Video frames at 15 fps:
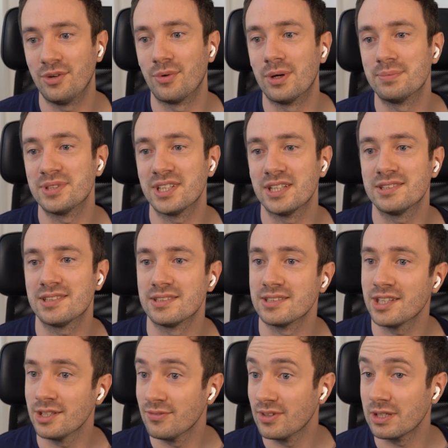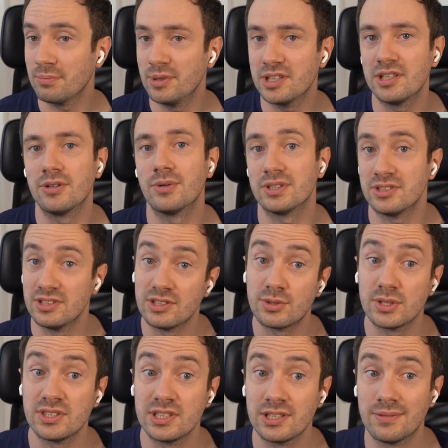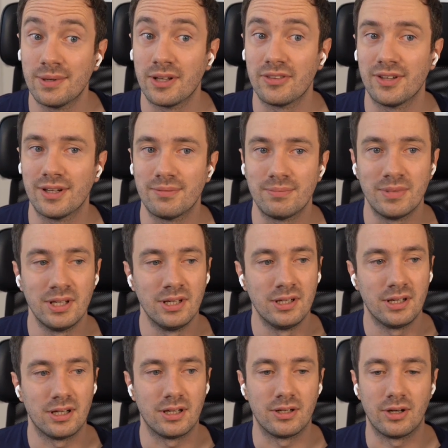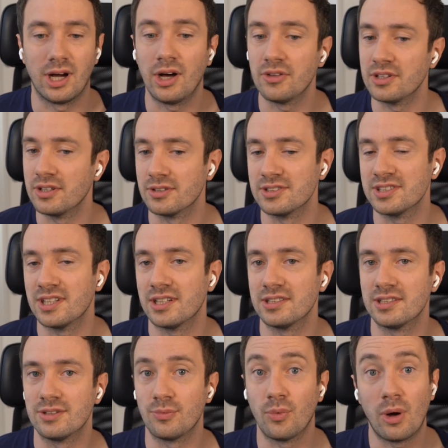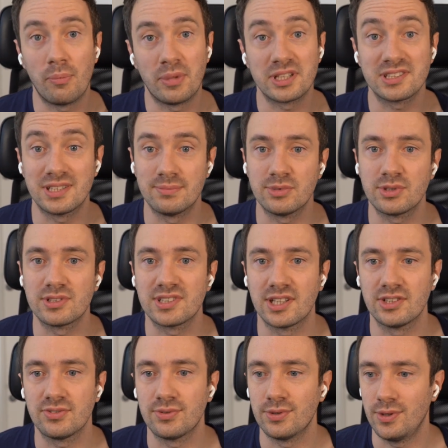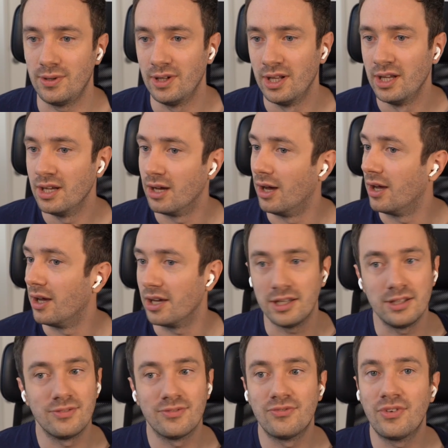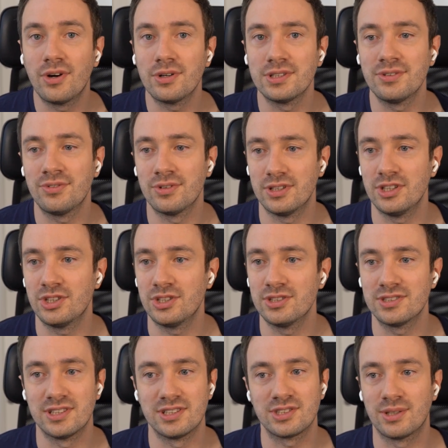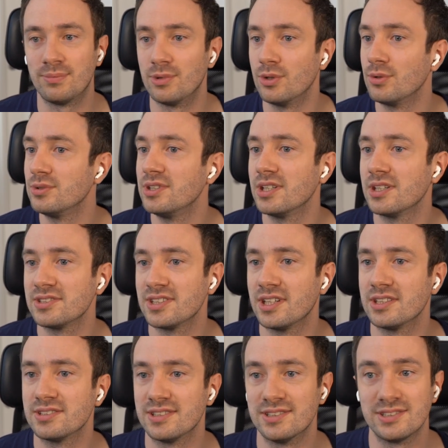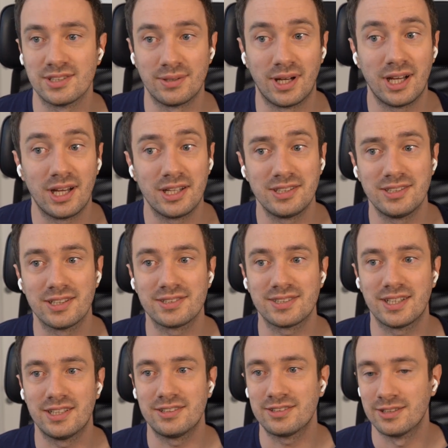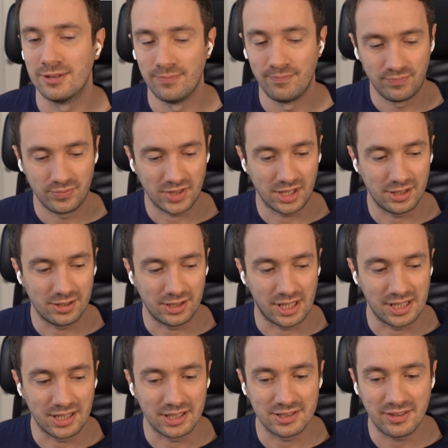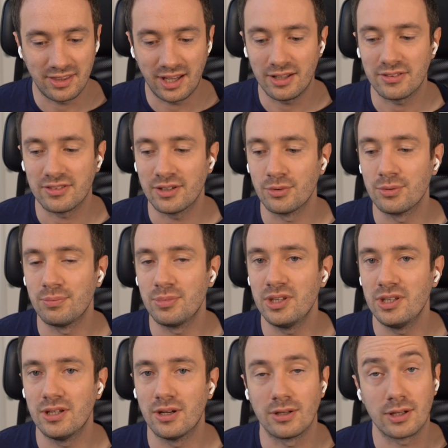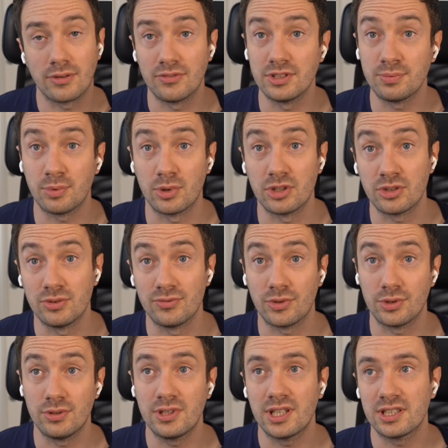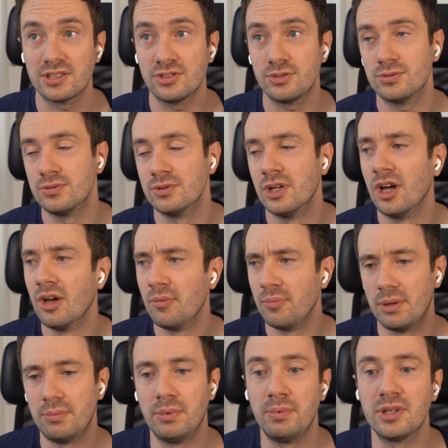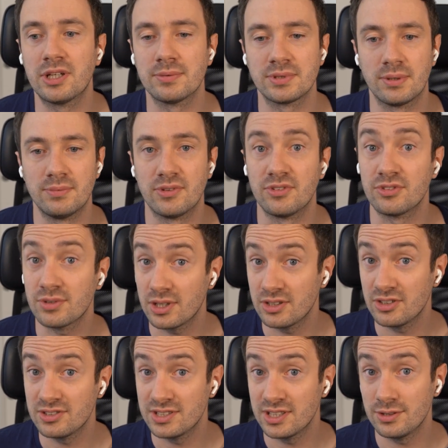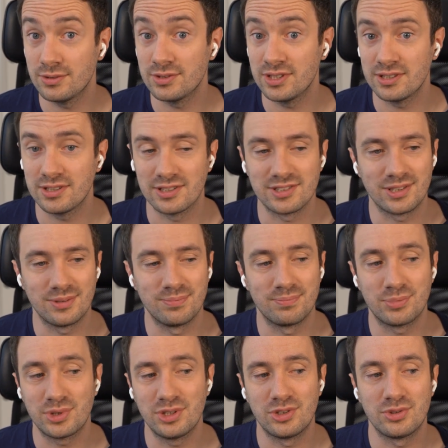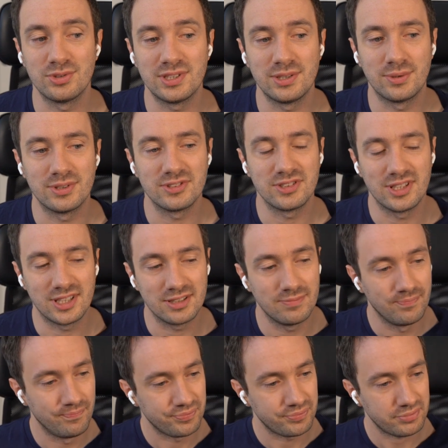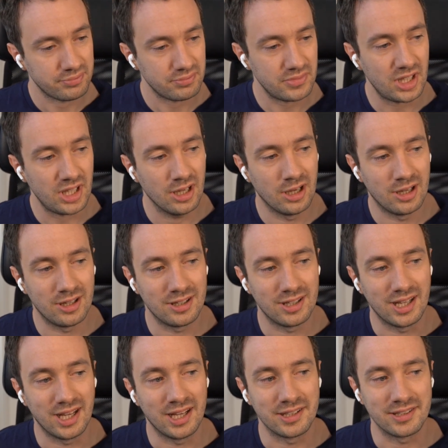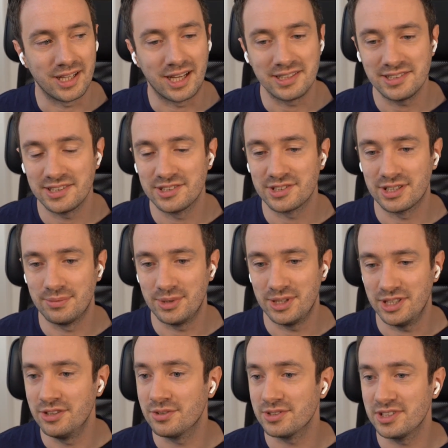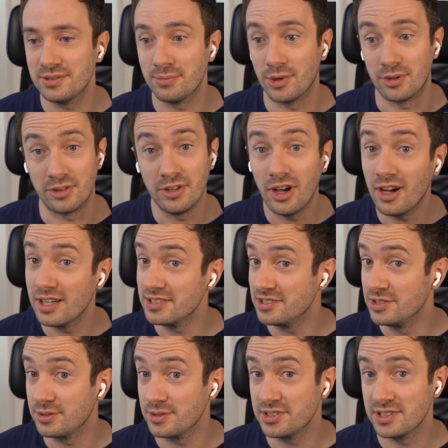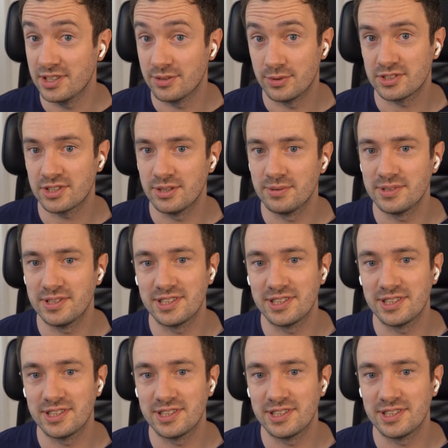websites and kind of like picking what's interesting about them, how they got started, what makes them successful in very different niches. There's some low DR sites, there's some high DR sites. And I thought there would be a lot of inspiration for you guys to maybe pick up some of the strategies they're using. There's some pretty juicy ones in there. And I think it's going to be interesting, but not as interesting as what's coming